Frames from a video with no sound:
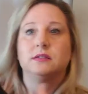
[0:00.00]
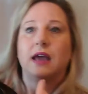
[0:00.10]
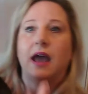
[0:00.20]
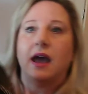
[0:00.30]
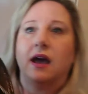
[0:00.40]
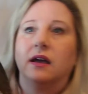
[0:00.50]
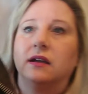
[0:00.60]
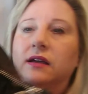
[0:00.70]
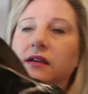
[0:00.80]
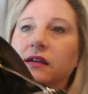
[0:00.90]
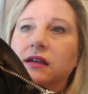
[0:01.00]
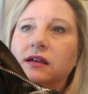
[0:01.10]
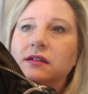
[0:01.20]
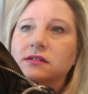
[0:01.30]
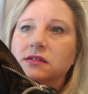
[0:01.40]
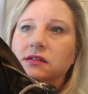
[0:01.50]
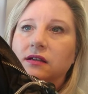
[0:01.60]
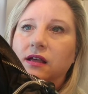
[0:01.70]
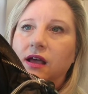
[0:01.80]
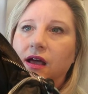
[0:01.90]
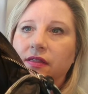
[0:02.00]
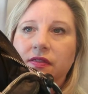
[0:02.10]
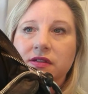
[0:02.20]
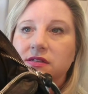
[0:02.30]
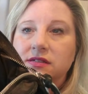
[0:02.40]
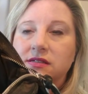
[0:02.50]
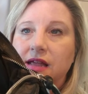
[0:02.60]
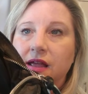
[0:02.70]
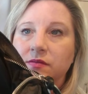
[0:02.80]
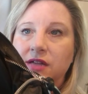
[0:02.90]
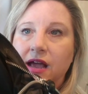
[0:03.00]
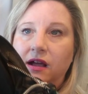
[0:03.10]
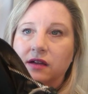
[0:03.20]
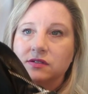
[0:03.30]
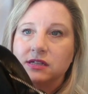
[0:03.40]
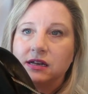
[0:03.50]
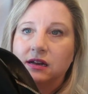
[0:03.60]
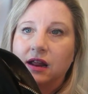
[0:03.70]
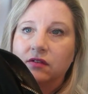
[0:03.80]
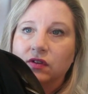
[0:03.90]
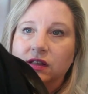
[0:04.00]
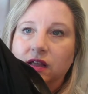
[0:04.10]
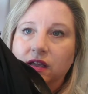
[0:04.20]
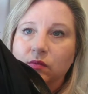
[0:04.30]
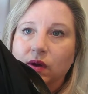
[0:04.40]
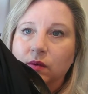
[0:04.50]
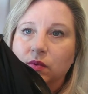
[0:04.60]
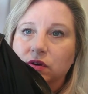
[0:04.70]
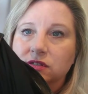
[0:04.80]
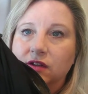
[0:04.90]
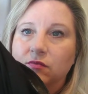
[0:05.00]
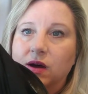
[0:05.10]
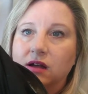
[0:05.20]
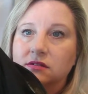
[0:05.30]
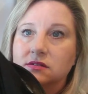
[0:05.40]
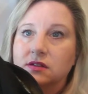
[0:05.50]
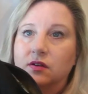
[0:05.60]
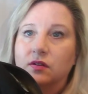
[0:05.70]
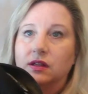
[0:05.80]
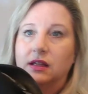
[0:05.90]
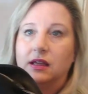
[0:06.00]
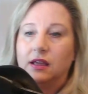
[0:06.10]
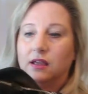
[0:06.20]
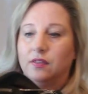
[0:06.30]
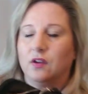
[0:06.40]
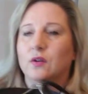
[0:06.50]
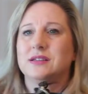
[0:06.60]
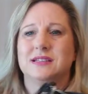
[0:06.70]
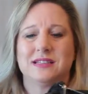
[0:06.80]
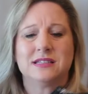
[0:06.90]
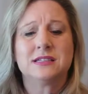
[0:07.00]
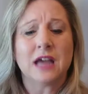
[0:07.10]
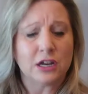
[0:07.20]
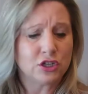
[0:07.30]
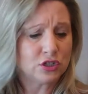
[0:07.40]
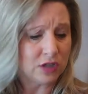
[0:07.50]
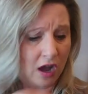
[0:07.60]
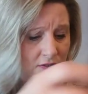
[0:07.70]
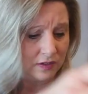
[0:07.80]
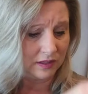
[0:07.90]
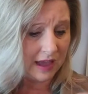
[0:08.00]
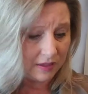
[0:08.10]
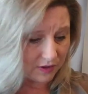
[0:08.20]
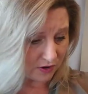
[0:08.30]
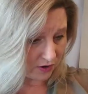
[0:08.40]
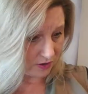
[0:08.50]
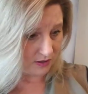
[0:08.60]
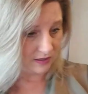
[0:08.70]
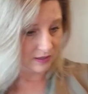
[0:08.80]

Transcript: tag, it, I think this is the same tag I've seen in every Lucky brand purse I've bought. So they're always such soft leather.